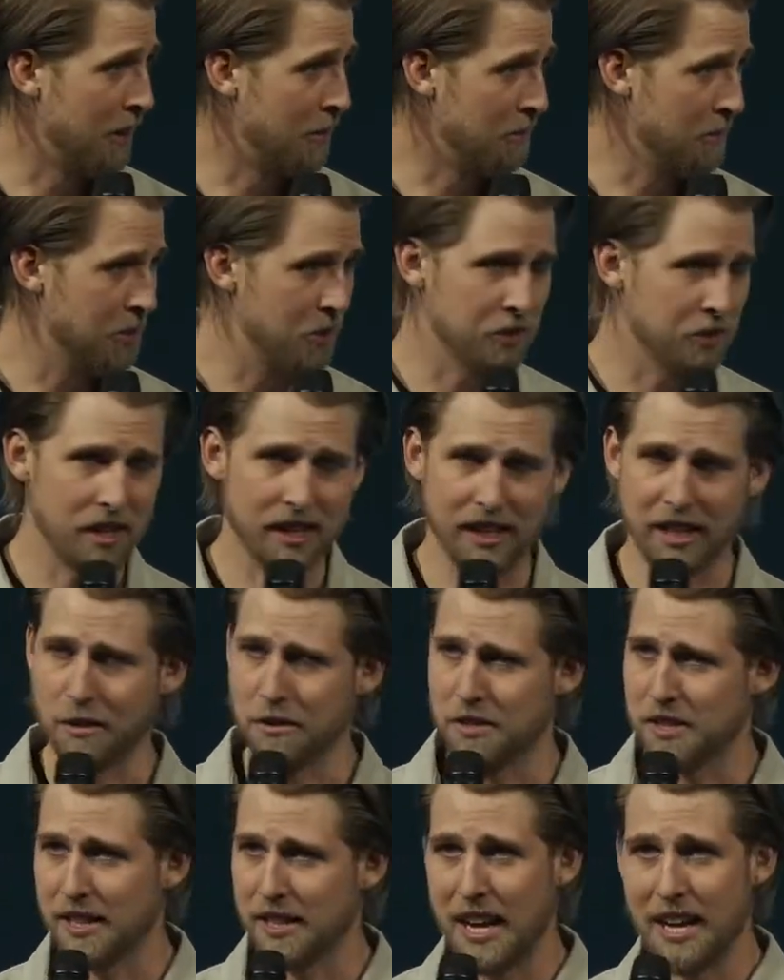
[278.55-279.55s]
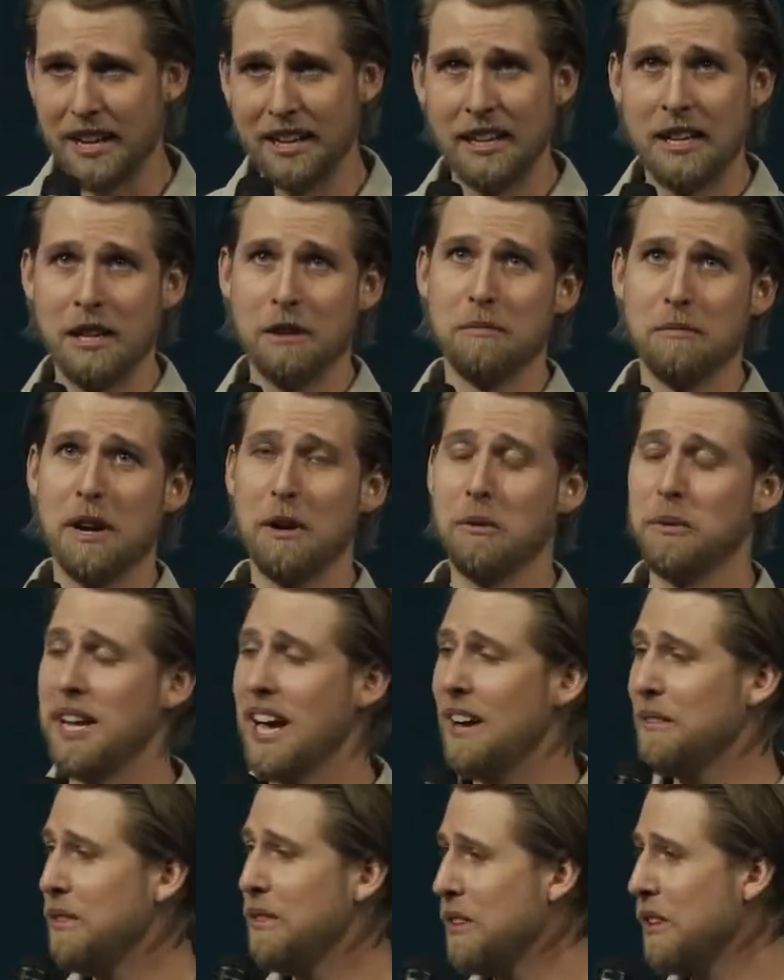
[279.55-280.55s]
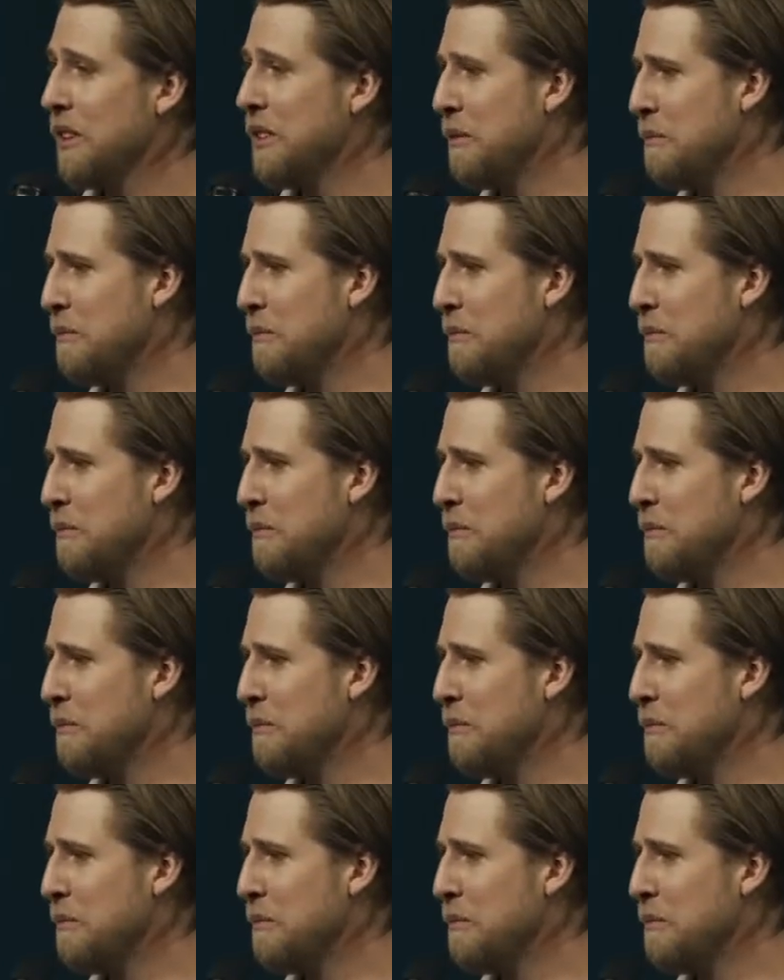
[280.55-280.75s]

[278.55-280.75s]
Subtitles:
Still trying to get used to that. But we have the